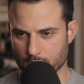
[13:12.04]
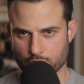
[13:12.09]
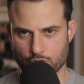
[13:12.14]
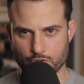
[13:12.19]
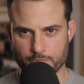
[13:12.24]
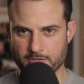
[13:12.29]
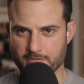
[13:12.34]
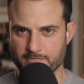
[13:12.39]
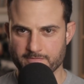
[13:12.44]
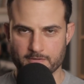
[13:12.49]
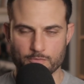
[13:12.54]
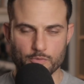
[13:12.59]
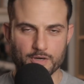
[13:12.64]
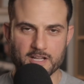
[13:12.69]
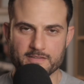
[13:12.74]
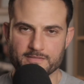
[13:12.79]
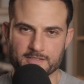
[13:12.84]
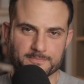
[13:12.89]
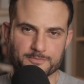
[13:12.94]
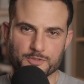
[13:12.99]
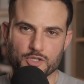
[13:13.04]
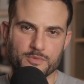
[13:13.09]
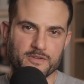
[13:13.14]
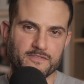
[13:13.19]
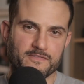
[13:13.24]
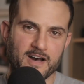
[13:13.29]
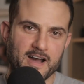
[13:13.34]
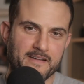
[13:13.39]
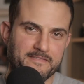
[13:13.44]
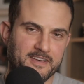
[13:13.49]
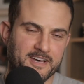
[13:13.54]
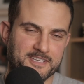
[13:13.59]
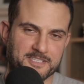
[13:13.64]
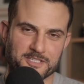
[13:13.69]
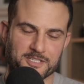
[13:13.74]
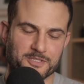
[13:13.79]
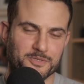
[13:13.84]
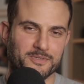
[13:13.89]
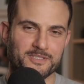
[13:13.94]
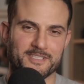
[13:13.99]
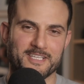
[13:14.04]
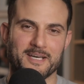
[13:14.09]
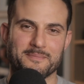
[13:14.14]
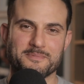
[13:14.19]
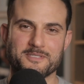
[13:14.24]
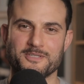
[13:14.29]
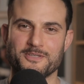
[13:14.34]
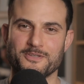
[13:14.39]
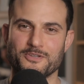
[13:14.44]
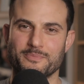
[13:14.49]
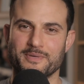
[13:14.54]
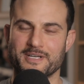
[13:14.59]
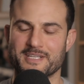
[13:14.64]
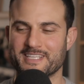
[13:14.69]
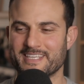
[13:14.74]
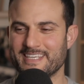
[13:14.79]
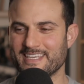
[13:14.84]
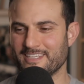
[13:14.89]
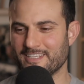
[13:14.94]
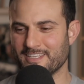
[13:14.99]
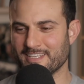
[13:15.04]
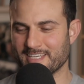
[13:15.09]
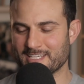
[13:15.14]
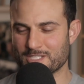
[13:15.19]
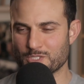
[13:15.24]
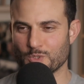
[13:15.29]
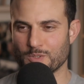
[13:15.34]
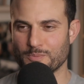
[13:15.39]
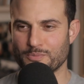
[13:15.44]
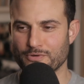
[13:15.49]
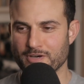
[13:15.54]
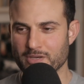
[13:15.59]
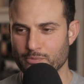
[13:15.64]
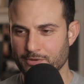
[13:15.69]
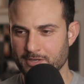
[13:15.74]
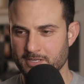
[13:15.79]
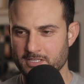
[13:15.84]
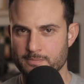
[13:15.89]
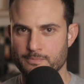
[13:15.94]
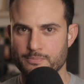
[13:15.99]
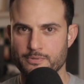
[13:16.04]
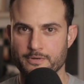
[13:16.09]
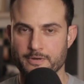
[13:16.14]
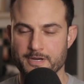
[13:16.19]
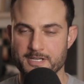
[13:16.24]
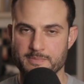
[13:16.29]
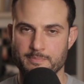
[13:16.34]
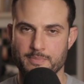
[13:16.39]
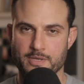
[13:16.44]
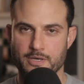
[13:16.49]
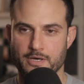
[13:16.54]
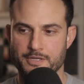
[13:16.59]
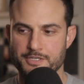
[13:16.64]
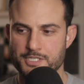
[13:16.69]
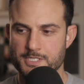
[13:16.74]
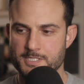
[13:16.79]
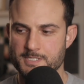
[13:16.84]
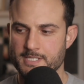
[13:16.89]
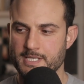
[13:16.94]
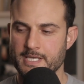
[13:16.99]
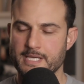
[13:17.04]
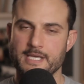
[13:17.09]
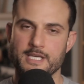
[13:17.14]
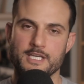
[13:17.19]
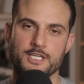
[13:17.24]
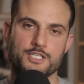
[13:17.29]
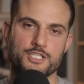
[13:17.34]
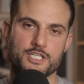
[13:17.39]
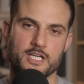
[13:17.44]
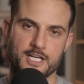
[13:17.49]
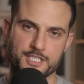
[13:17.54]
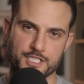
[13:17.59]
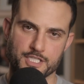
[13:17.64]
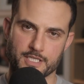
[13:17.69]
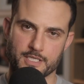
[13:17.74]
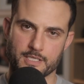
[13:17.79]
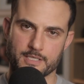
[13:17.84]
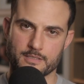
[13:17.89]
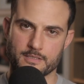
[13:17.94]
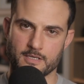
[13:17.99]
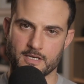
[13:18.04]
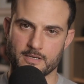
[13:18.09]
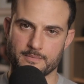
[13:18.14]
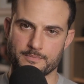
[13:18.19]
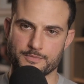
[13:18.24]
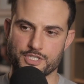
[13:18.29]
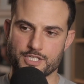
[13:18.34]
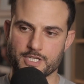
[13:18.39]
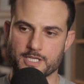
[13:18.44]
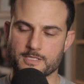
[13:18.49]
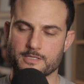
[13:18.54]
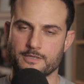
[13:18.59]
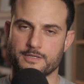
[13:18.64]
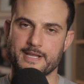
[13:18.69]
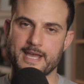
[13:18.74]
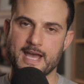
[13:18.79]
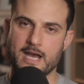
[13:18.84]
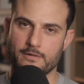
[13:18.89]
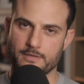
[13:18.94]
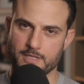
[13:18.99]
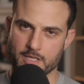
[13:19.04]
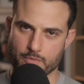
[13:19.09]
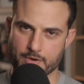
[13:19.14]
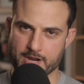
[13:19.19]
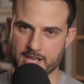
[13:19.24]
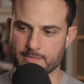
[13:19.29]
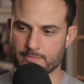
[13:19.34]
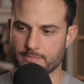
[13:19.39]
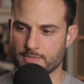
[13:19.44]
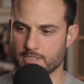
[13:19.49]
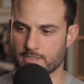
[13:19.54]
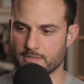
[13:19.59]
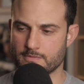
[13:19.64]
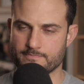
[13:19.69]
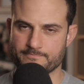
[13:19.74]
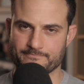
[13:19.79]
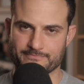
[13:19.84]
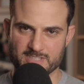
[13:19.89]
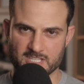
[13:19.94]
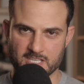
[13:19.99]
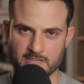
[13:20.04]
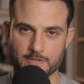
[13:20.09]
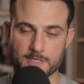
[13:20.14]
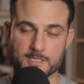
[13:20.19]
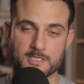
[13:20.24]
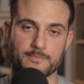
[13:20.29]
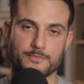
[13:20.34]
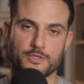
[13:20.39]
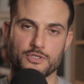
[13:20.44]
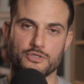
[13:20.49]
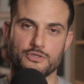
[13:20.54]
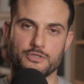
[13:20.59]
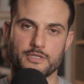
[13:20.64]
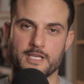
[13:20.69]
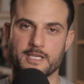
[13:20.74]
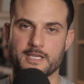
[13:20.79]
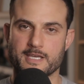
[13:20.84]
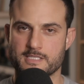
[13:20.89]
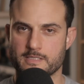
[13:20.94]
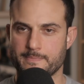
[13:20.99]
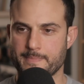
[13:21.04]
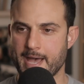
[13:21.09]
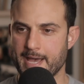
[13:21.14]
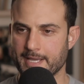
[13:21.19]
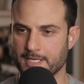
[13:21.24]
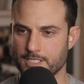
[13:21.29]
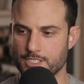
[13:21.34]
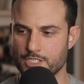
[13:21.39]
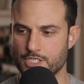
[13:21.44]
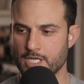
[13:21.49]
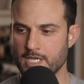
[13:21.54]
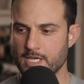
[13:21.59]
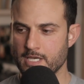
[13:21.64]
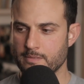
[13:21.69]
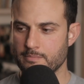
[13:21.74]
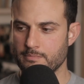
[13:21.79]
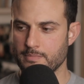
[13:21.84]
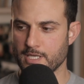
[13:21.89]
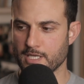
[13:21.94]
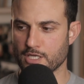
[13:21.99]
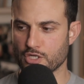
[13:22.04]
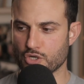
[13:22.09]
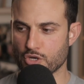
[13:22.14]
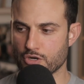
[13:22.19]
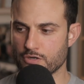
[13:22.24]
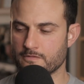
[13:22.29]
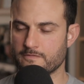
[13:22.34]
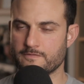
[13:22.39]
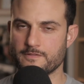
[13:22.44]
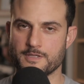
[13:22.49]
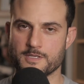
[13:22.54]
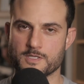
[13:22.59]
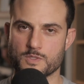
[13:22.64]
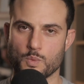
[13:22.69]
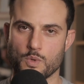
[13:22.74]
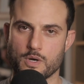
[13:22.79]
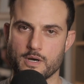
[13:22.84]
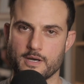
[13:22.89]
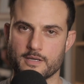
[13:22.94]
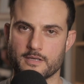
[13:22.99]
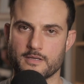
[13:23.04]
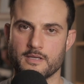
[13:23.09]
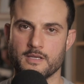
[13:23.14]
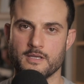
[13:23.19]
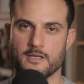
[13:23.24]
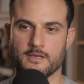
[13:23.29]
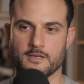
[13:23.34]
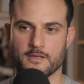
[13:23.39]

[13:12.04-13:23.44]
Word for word: Could be whatever, it could be five thousand. It's really up to you, but you can get to a point where you can progress beyond just charging um, just on an hourly rate, but giving something unique as a package, being known for this work,